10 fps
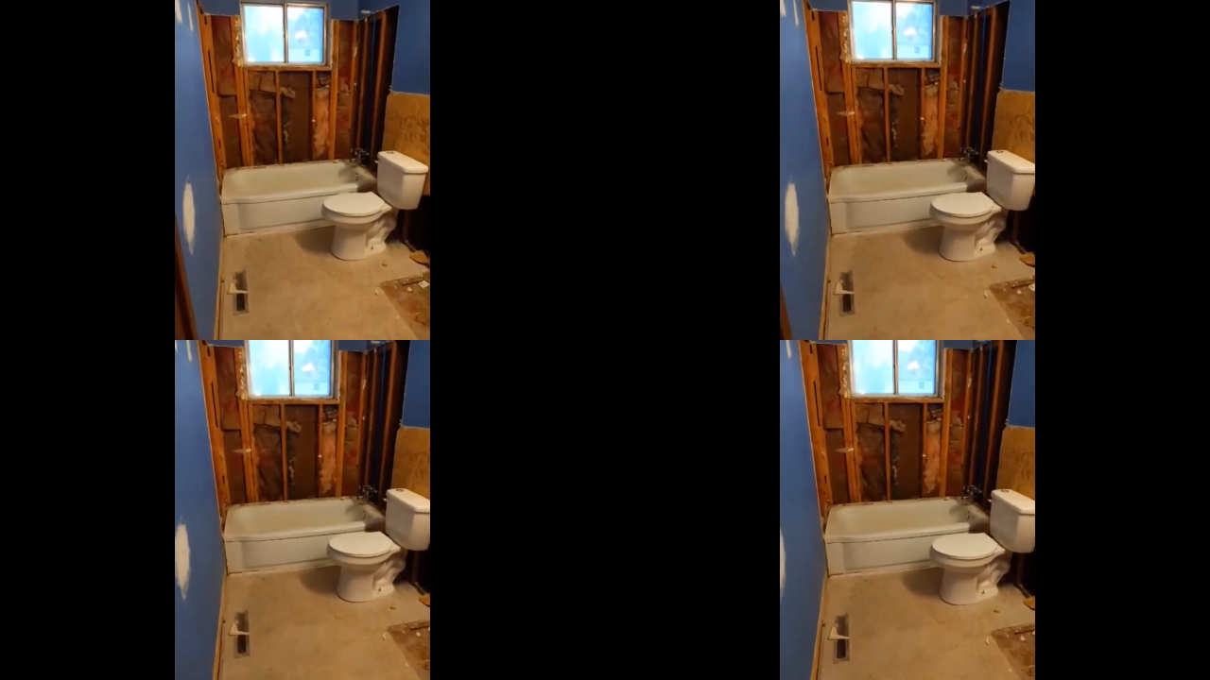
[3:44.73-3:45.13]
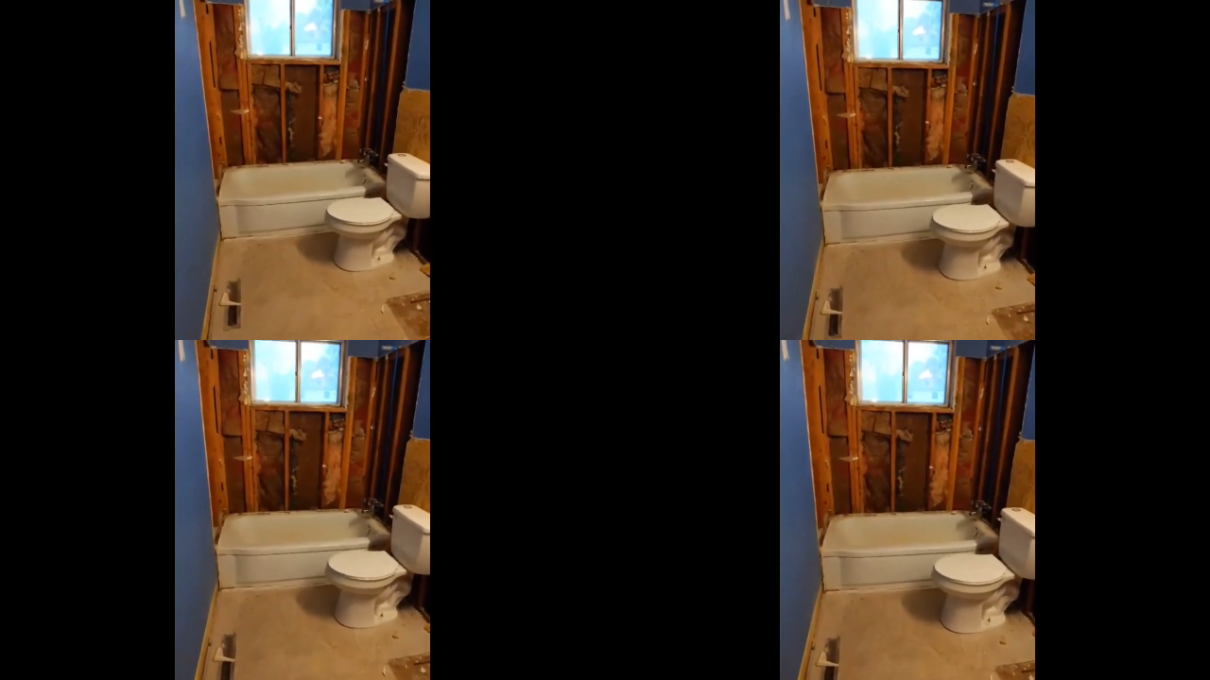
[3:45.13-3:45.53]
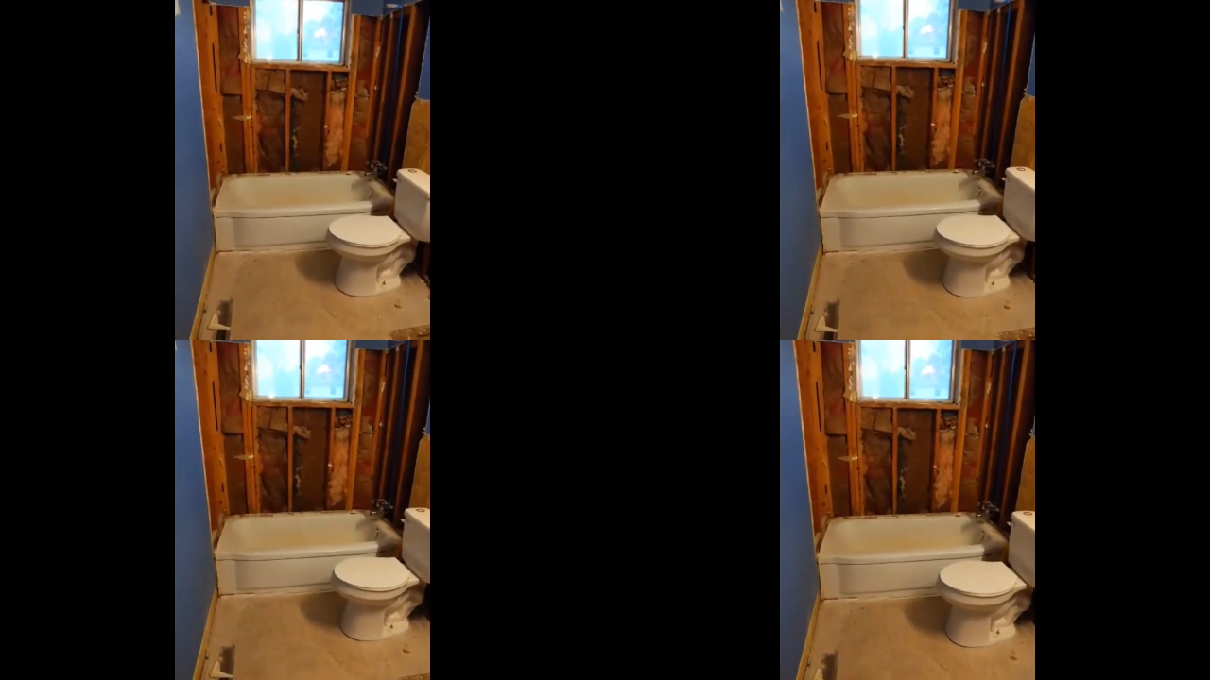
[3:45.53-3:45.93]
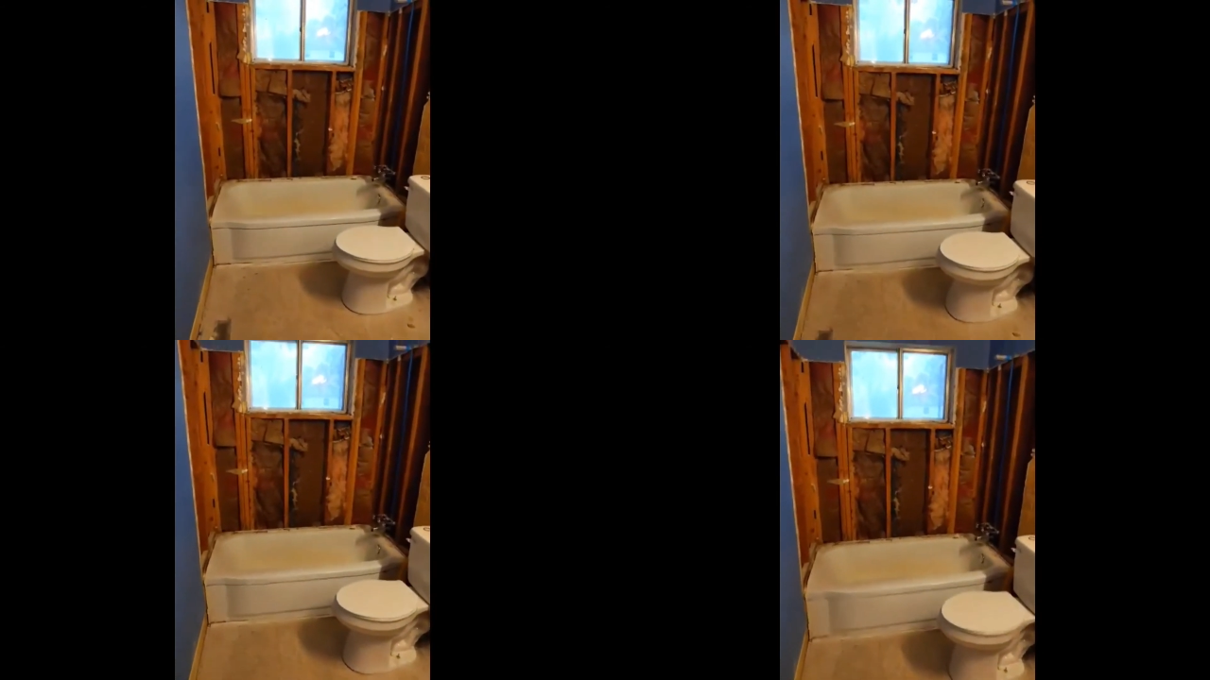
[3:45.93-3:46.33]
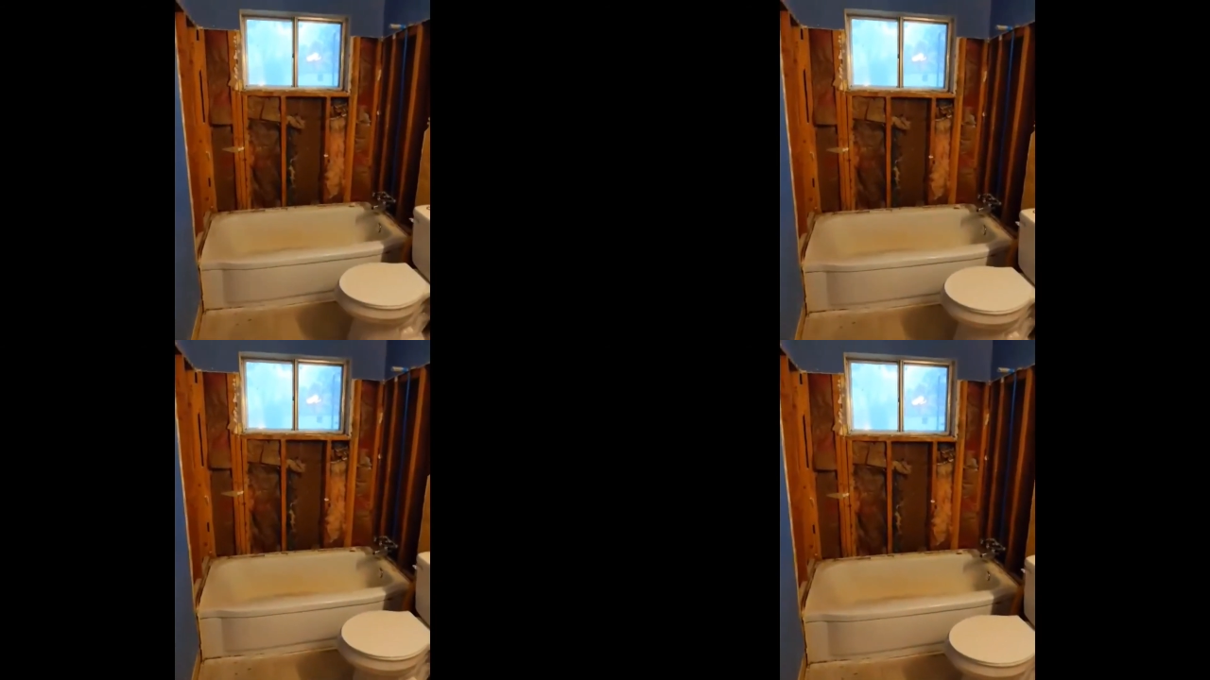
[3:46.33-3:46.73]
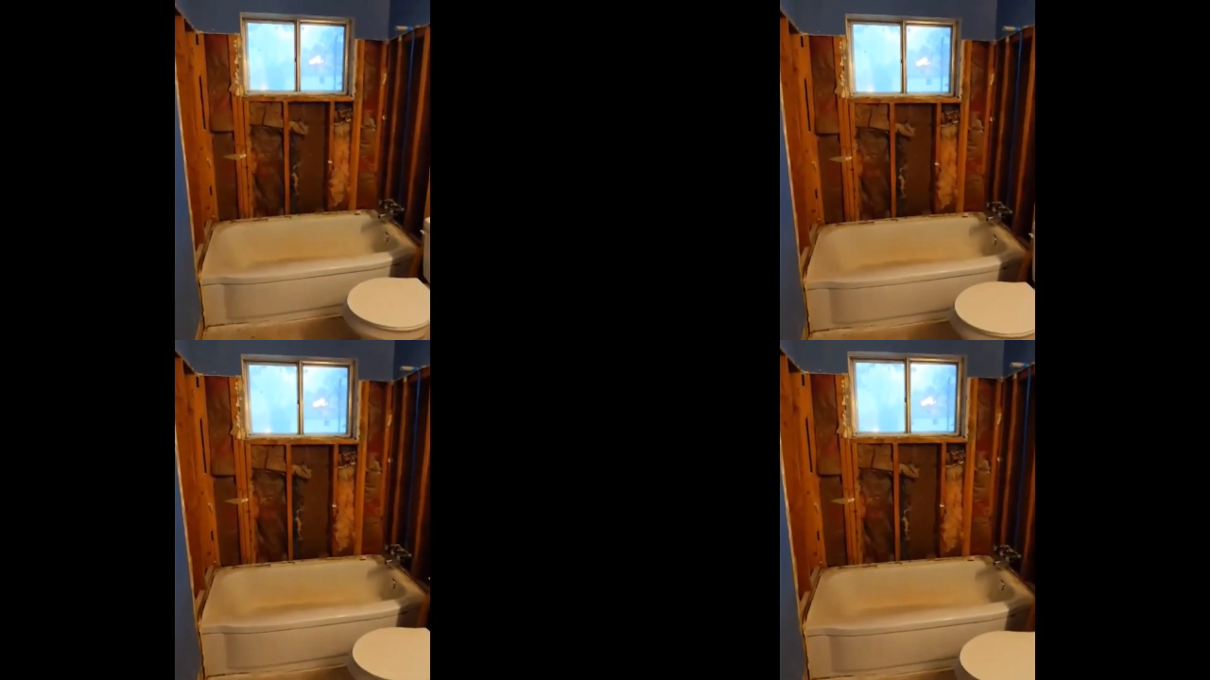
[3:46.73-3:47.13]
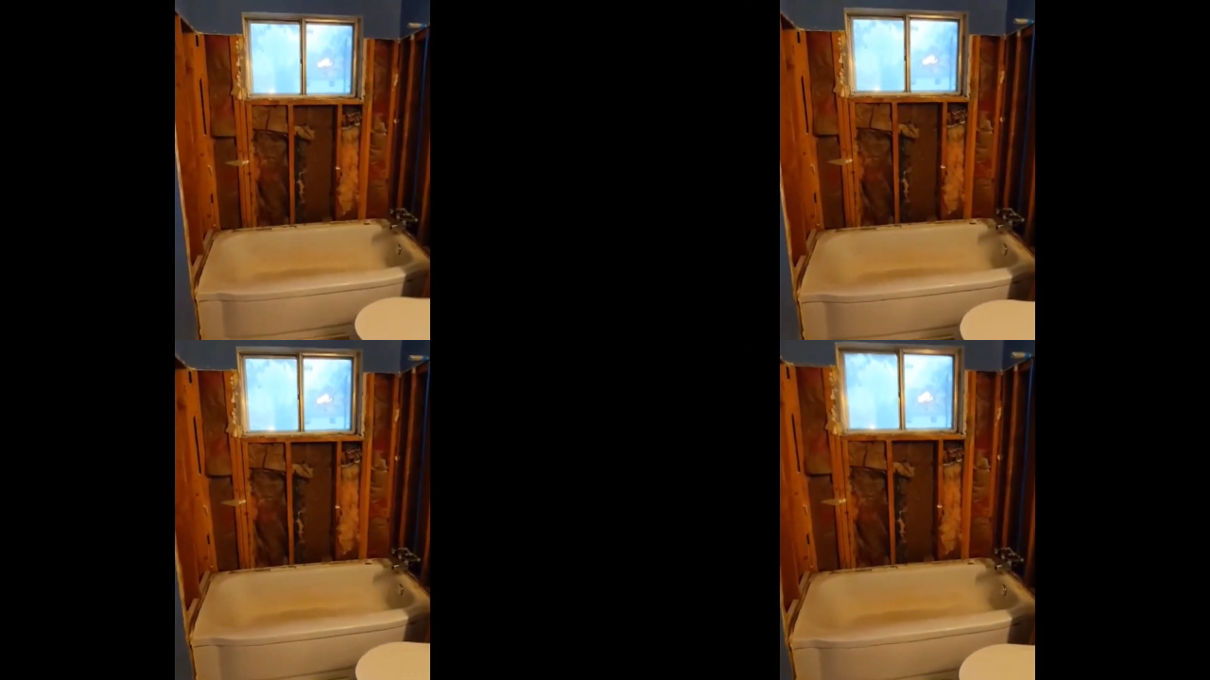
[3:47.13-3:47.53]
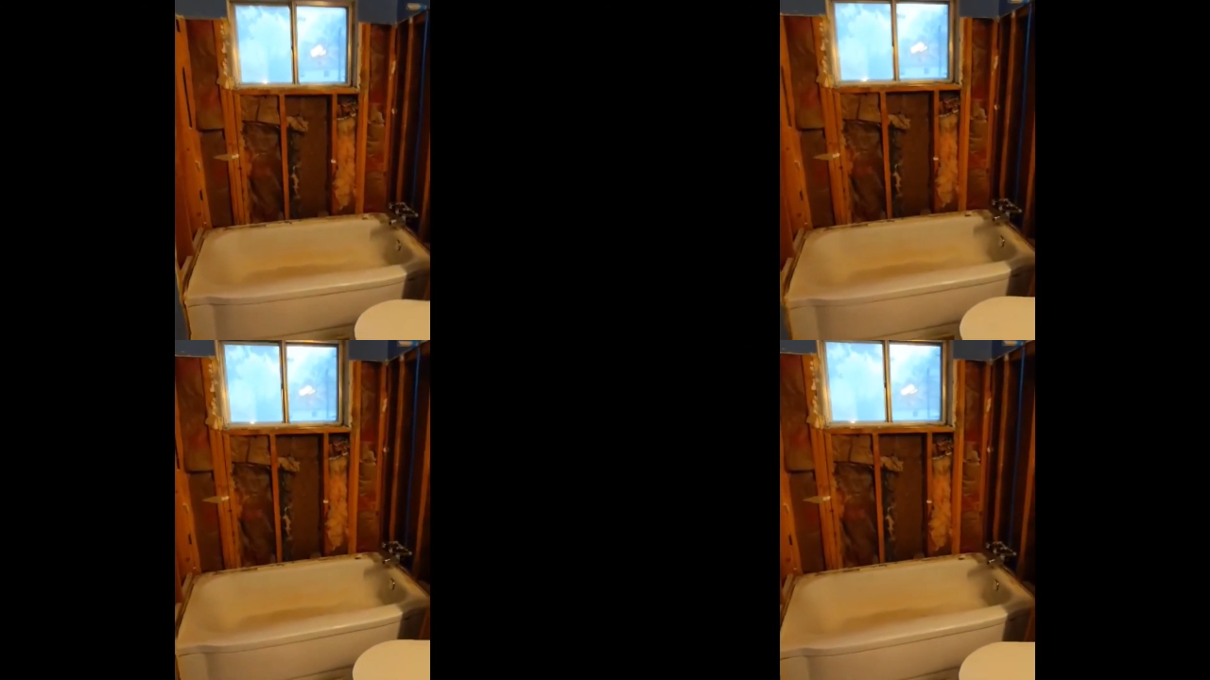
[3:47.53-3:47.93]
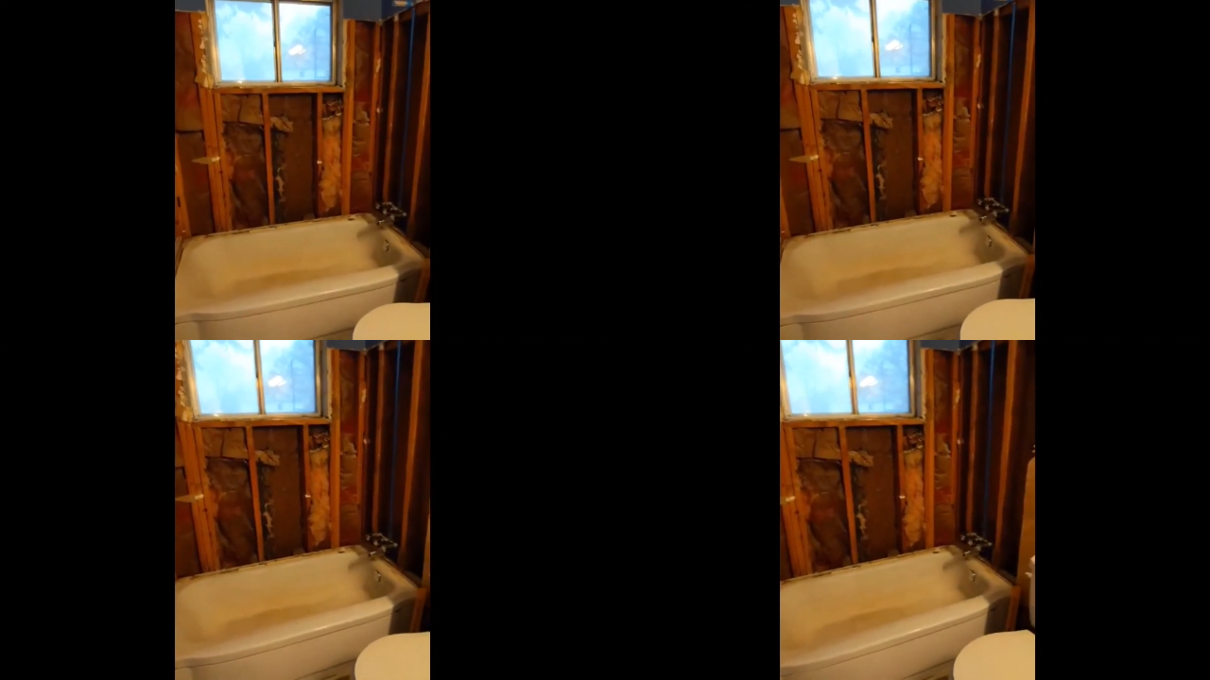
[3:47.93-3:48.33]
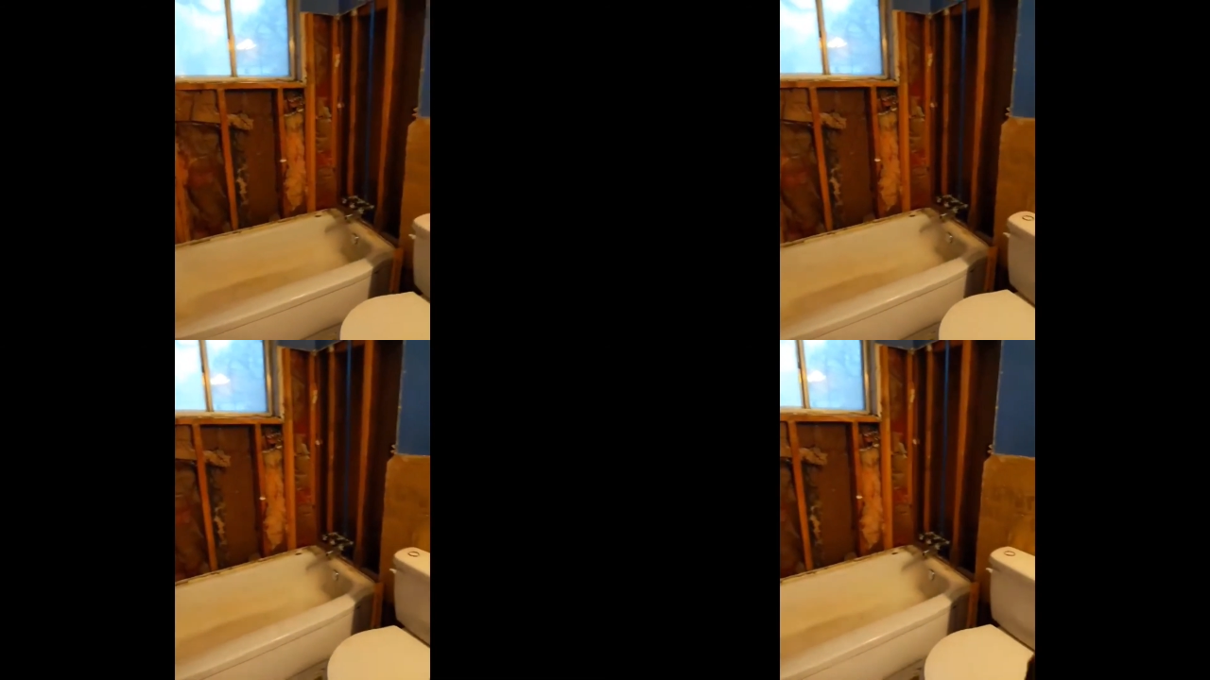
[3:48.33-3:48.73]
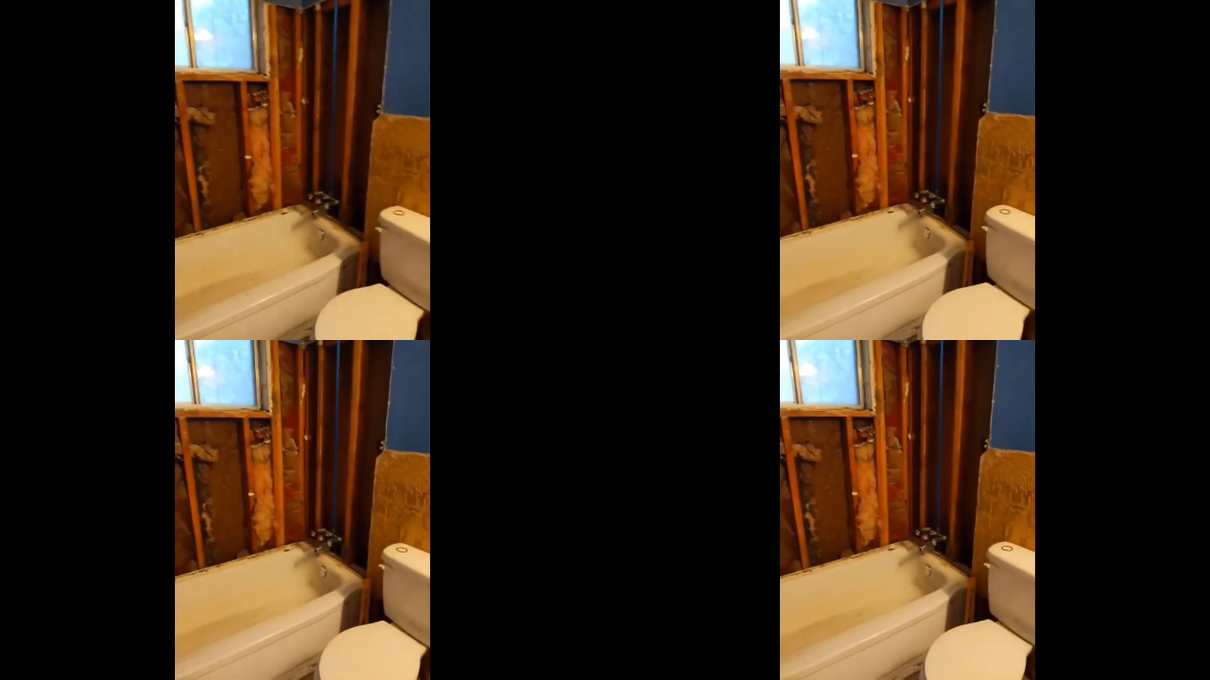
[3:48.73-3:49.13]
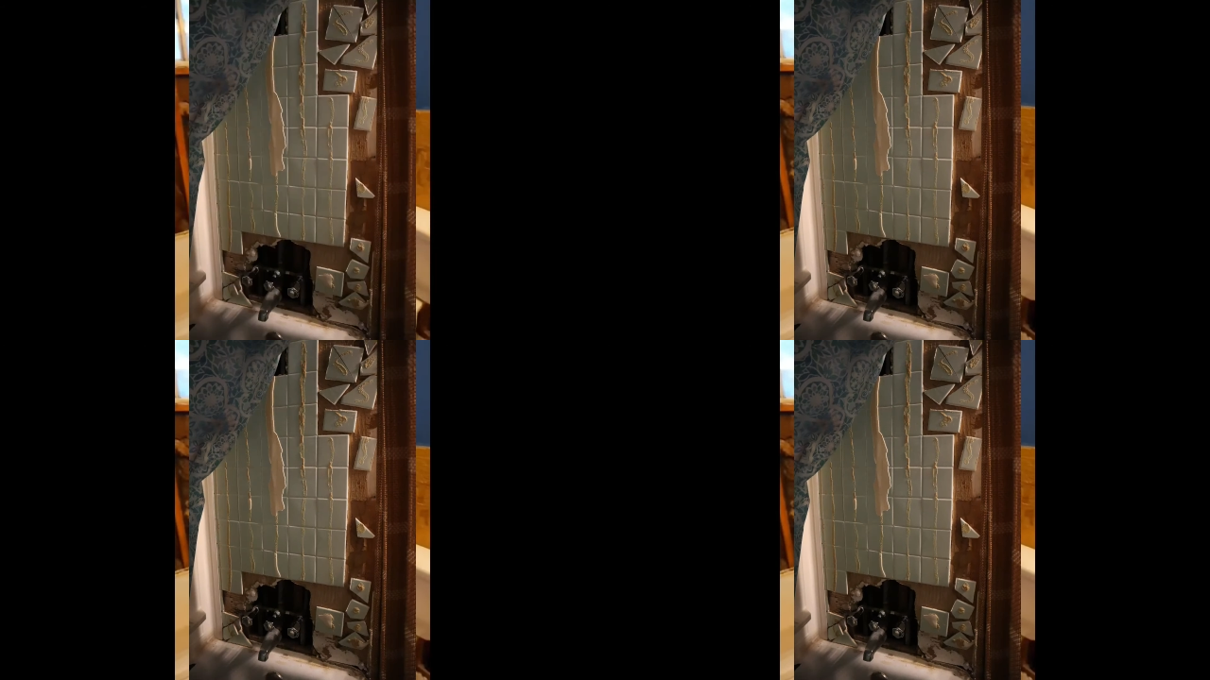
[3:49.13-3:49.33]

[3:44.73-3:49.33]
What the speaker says: Nobody's mouth can be seen.